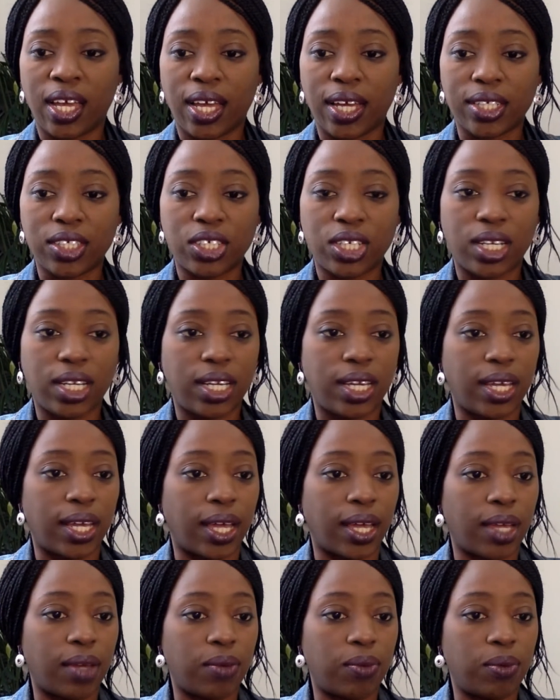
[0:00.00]
actually,
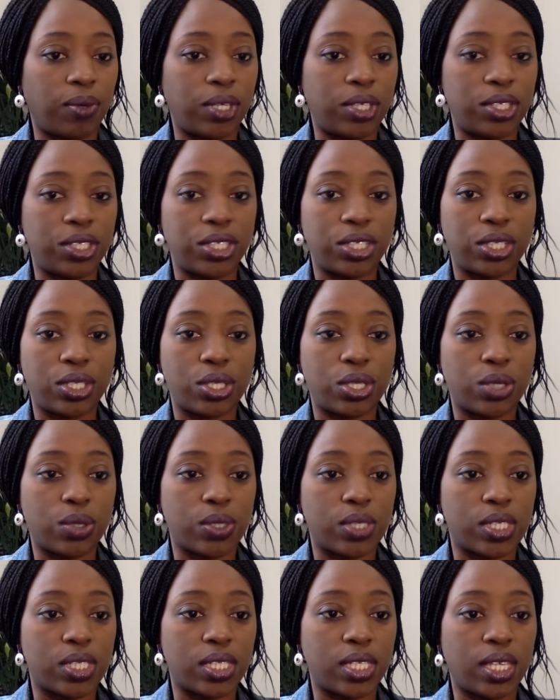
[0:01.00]
I wish
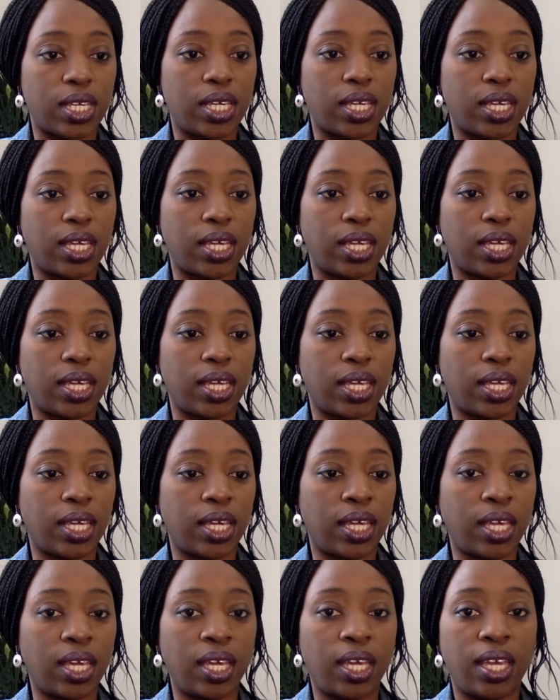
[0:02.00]
to see
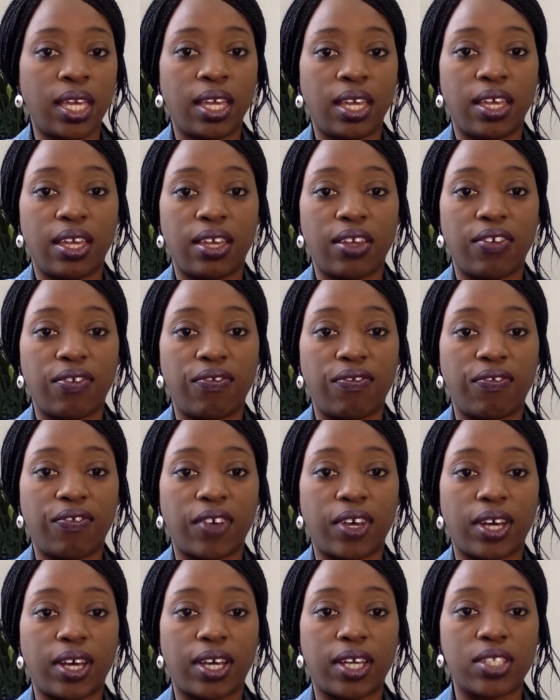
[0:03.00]
if
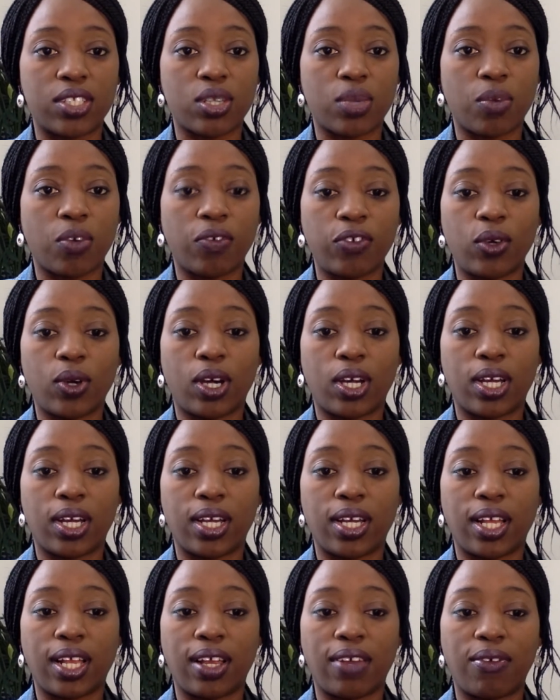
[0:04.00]
some of you
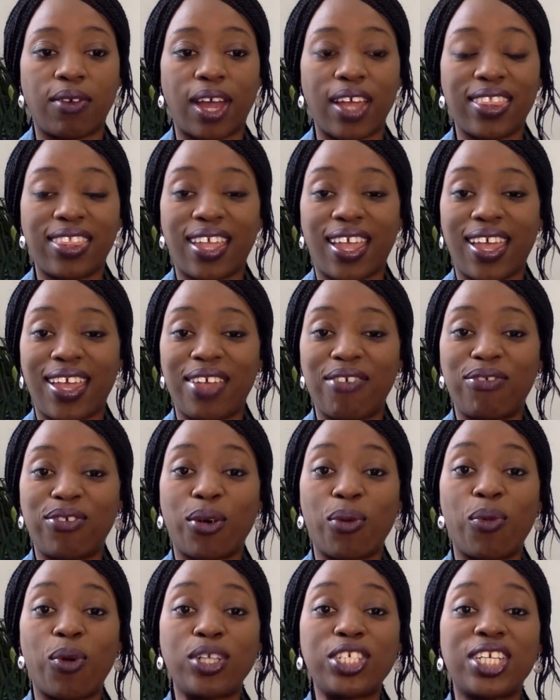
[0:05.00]
are right there. If
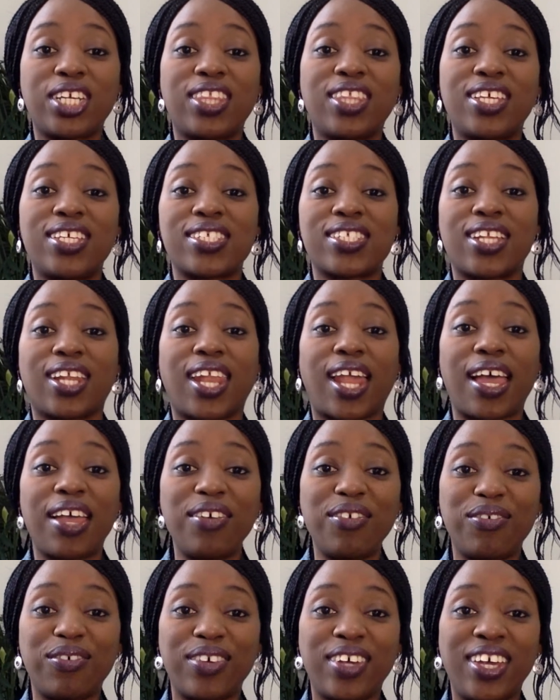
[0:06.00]
you're watching this
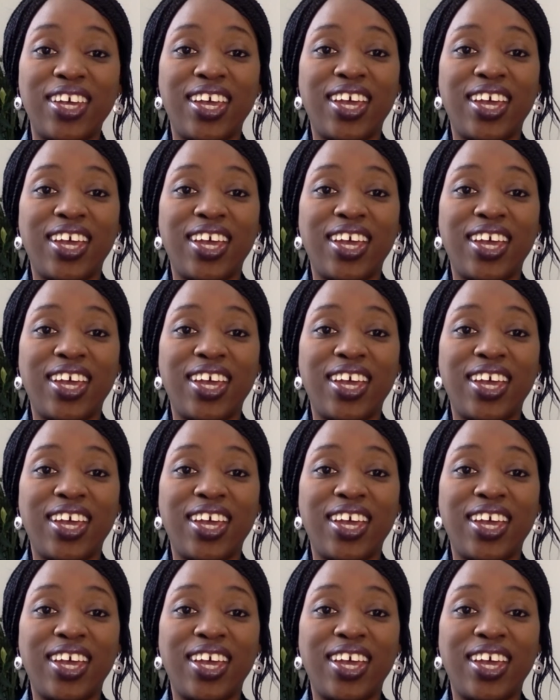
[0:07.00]
live,